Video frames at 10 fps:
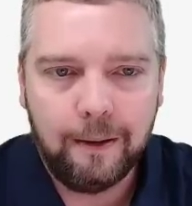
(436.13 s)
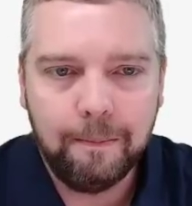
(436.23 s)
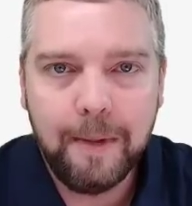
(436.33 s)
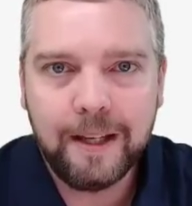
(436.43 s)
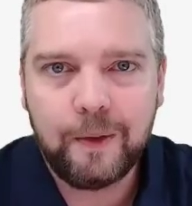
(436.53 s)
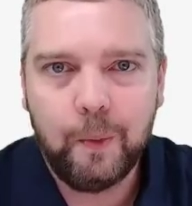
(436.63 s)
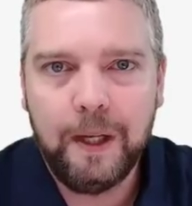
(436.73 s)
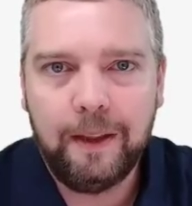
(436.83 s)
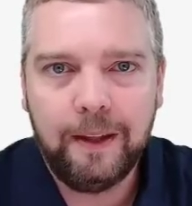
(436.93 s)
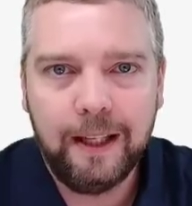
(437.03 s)
mess
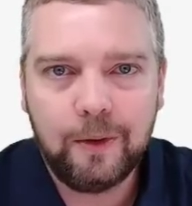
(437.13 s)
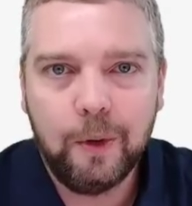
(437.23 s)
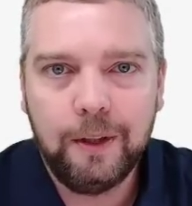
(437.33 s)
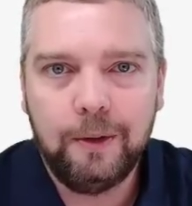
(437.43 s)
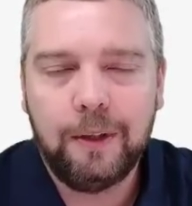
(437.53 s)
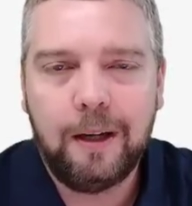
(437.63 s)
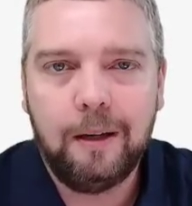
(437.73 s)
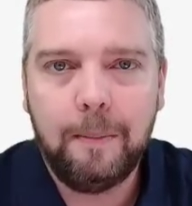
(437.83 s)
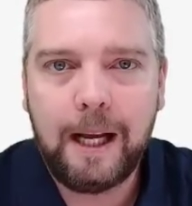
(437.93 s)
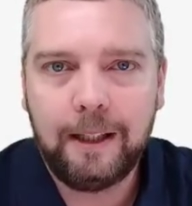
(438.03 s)
with. It's going to do it
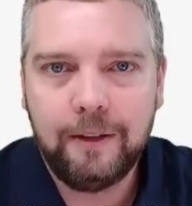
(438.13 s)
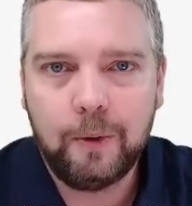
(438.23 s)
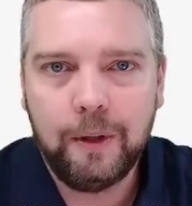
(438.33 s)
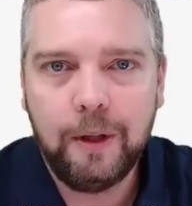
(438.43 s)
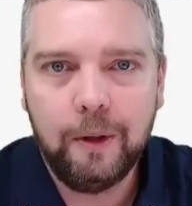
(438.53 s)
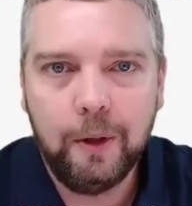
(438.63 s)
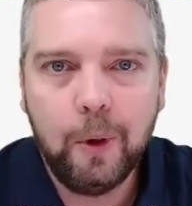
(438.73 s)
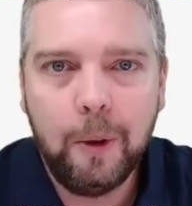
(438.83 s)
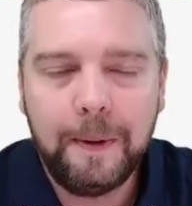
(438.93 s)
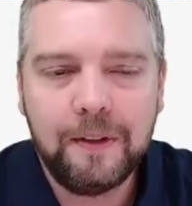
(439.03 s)
automatically. It's going to know
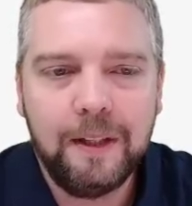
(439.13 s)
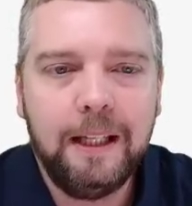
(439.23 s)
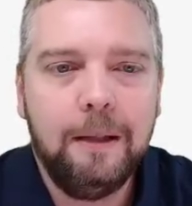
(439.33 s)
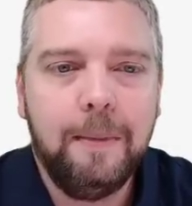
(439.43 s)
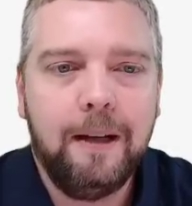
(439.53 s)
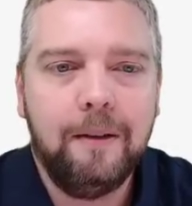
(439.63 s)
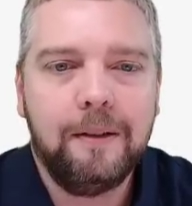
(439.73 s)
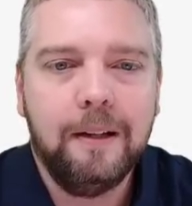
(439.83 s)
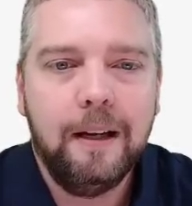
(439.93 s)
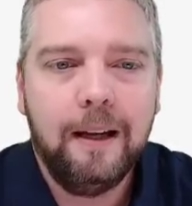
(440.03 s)
who opens the
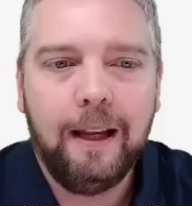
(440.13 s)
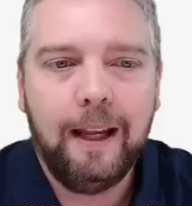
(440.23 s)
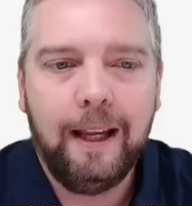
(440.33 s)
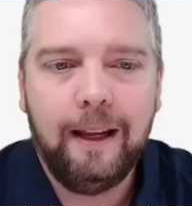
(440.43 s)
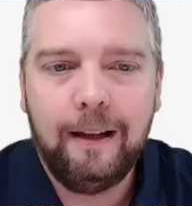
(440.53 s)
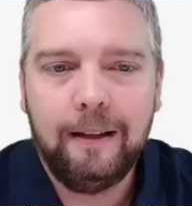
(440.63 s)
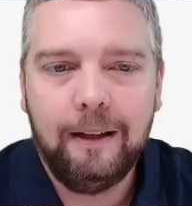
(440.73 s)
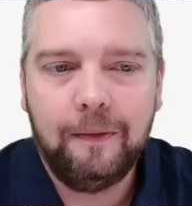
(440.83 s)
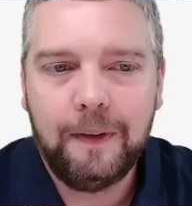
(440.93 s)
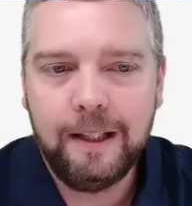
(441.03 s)
emails, and
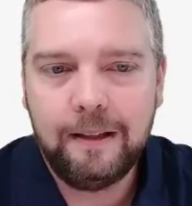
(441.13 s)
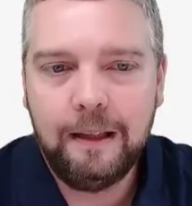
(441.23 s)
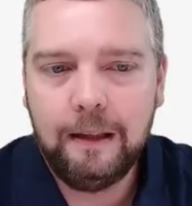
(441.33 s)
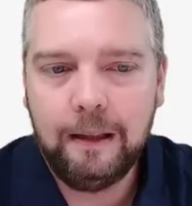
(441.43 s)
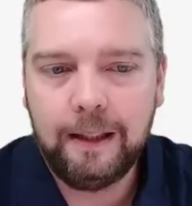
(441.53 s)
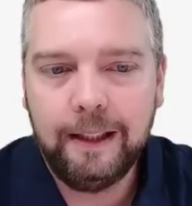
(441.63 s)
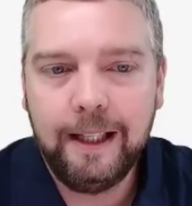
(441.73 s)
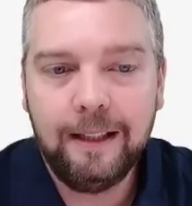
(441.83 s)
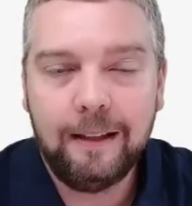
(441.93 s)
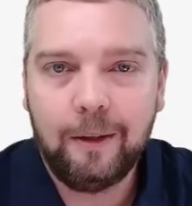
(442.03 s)
if they see that they
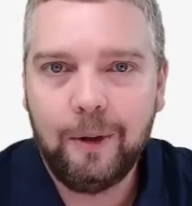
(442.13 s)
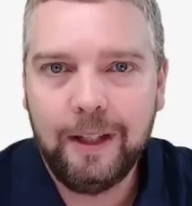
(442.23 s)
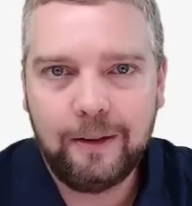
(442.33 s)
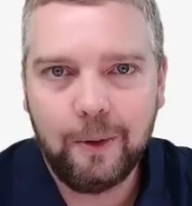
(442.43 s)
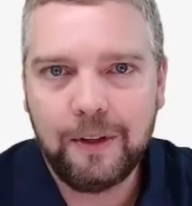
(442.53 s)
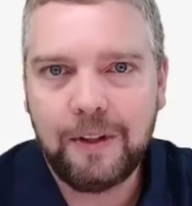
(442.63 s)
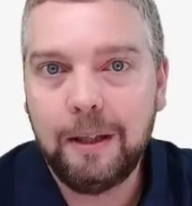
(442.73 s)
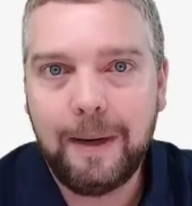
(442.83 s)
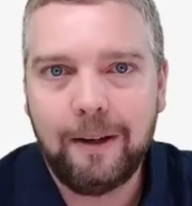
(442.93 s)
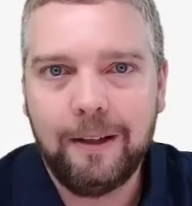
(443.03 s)
didn't, it's going to
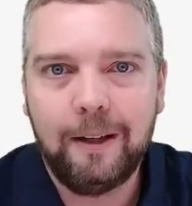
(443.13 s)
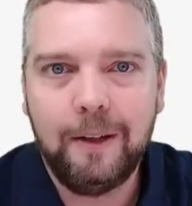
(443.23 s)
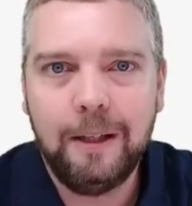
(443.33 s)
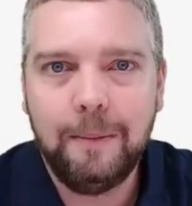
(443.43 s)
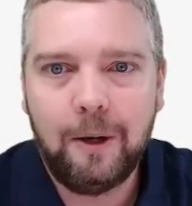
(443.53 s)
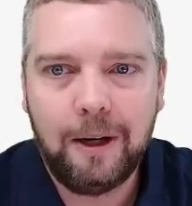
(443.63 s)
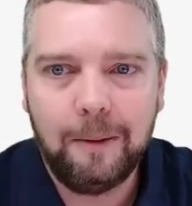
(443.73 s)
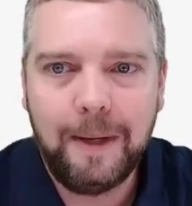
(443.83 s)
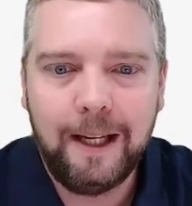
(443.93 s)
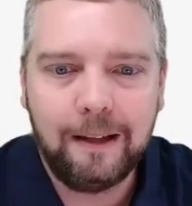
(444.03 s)
send them out another email
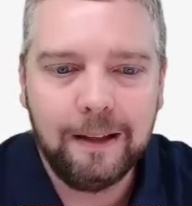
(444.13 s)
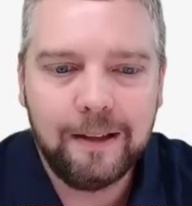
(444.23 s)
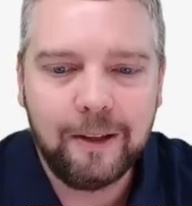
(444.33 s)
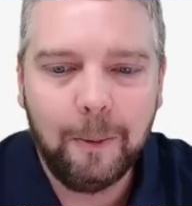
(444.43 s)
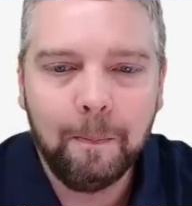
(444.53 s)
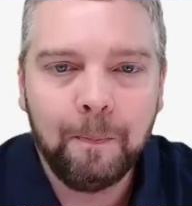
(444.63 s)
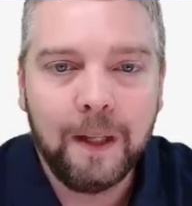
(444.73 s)
automatically. So